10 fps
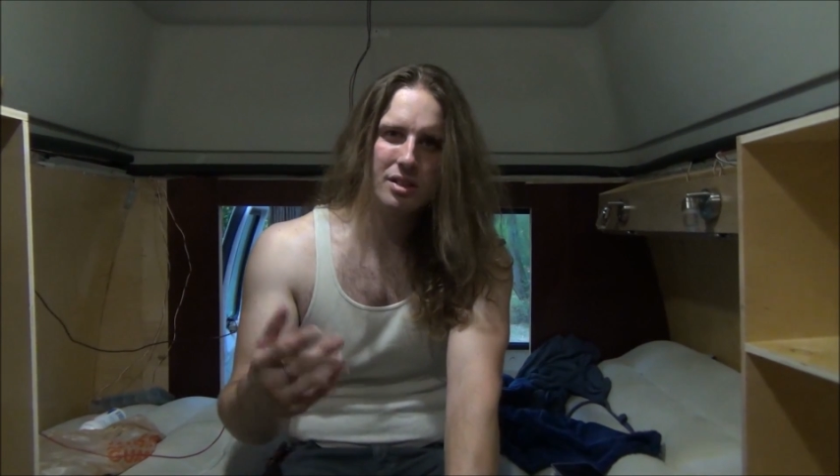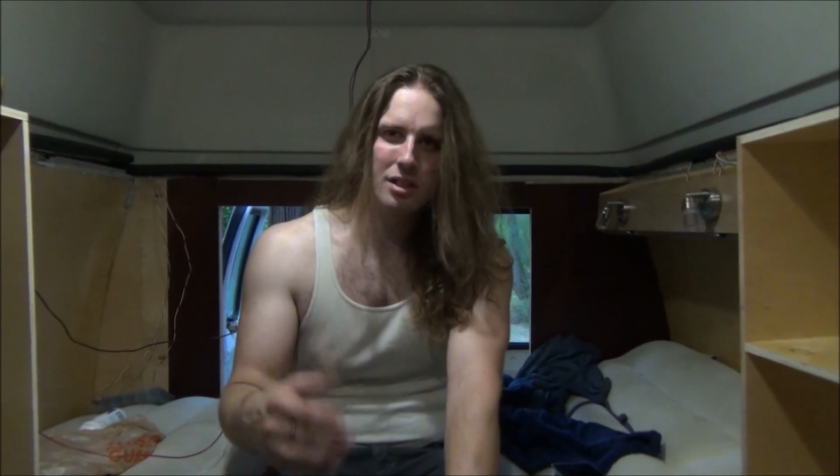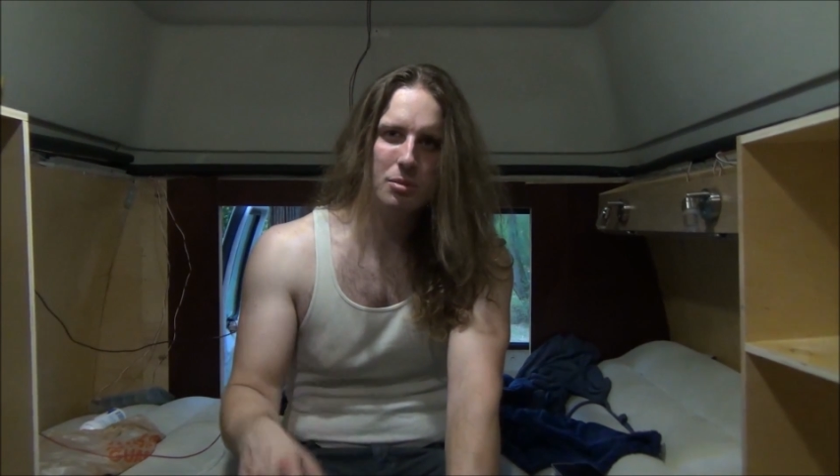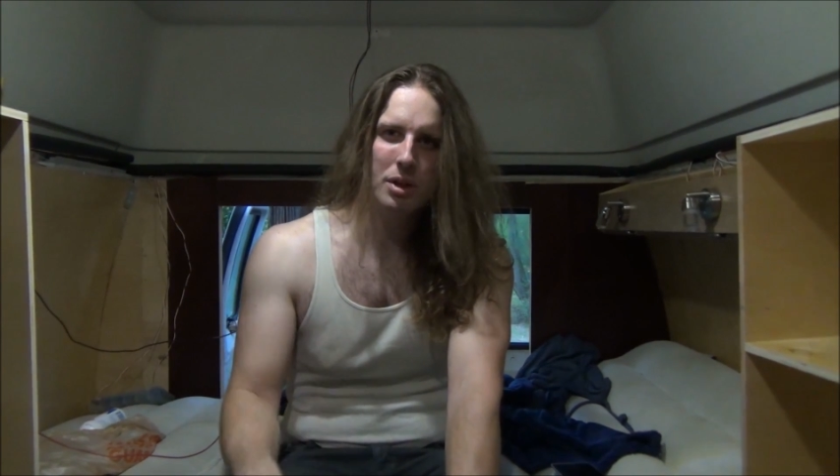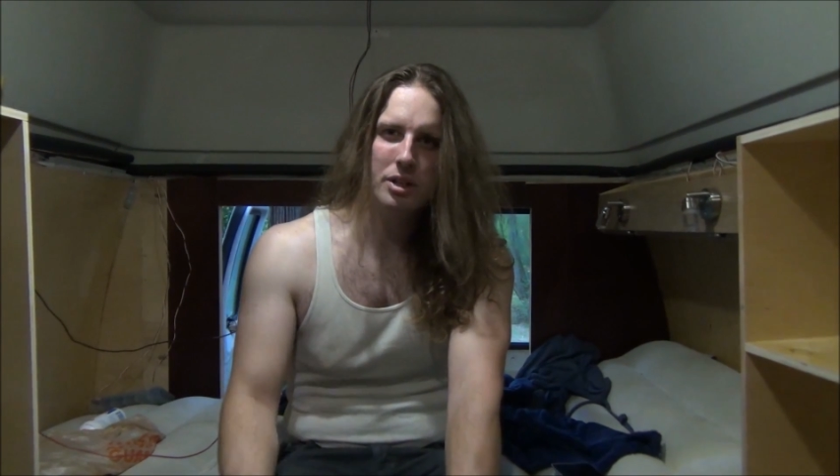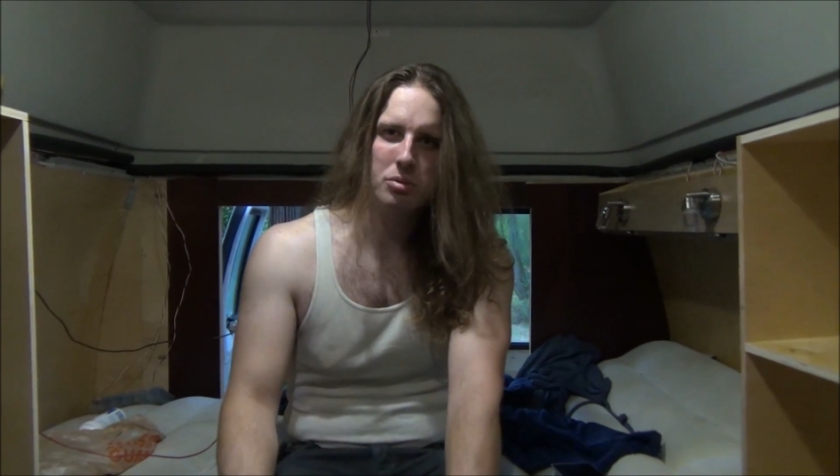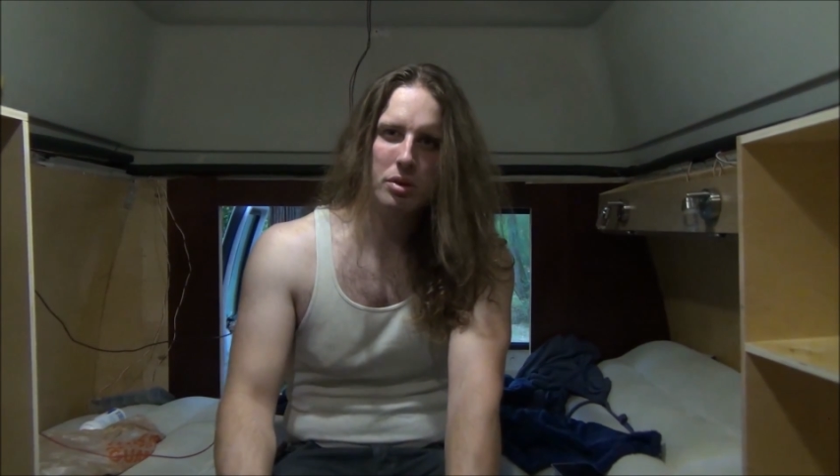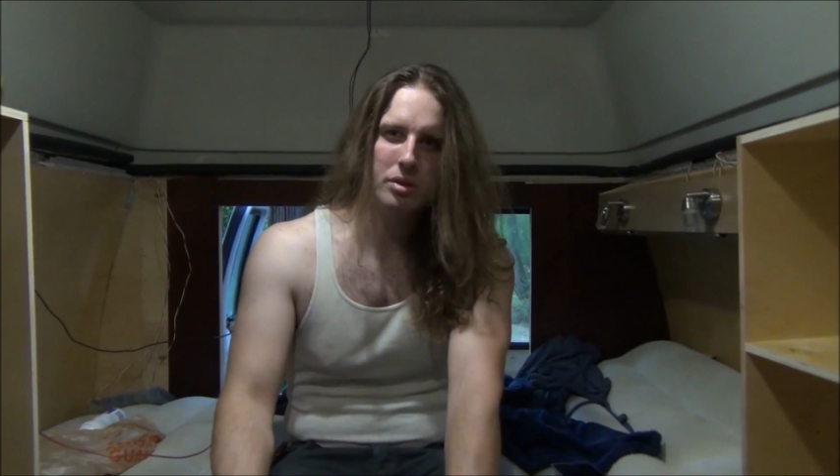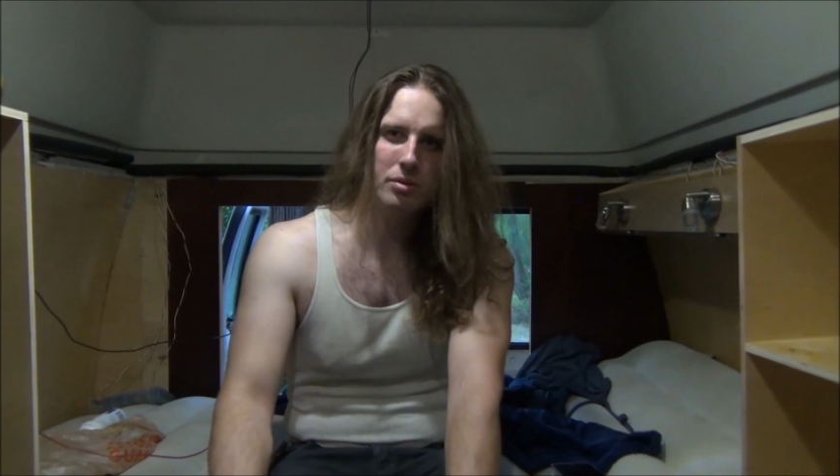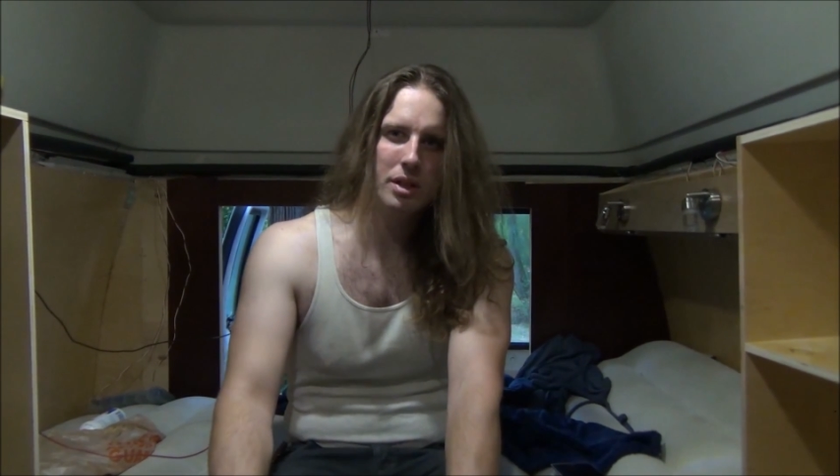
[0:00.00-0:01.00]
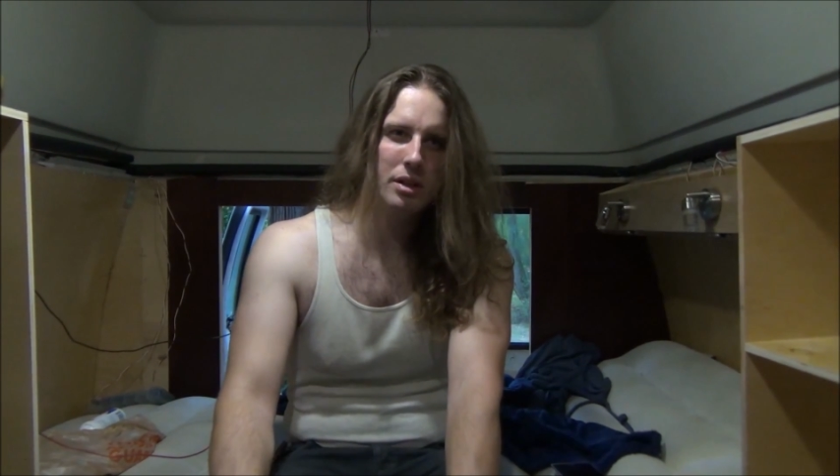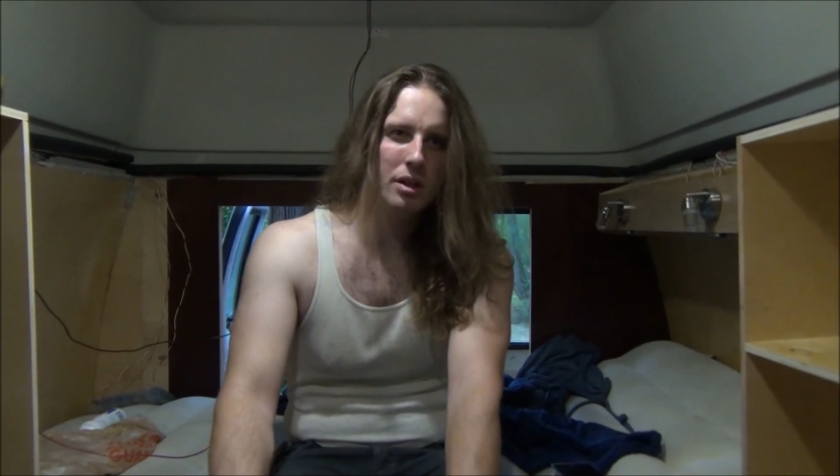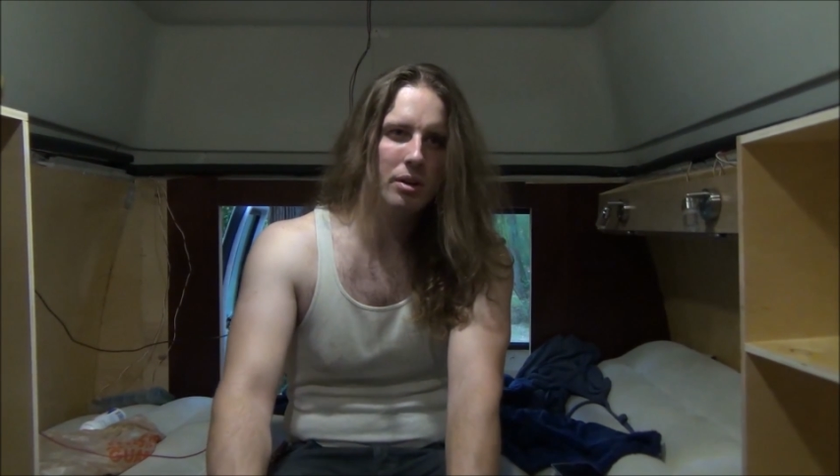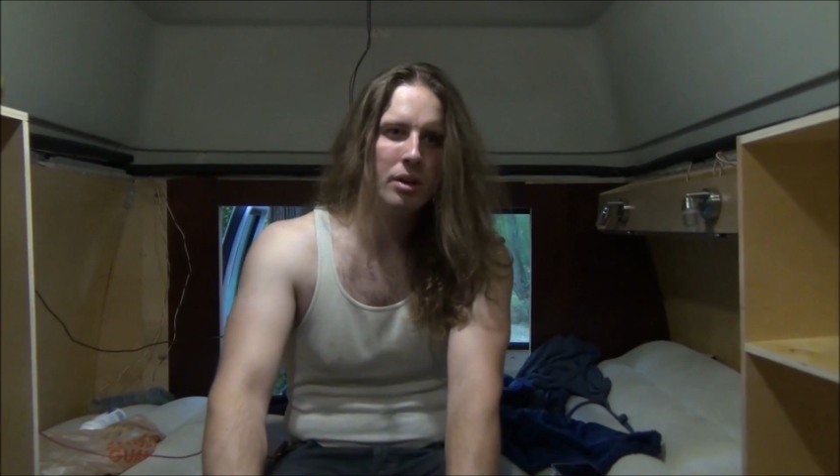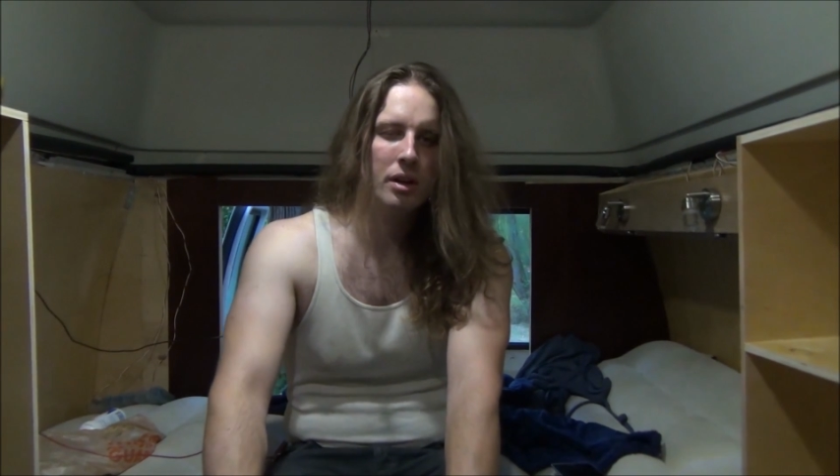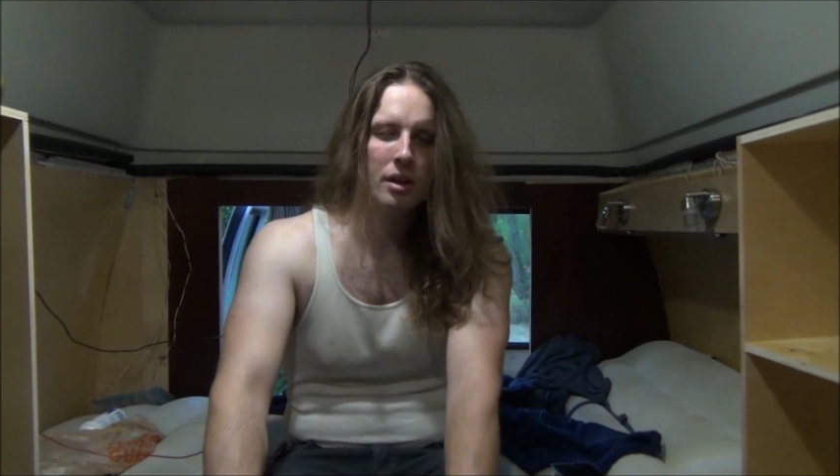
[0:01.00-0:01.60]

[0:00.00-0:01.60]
gigabytes worth of video.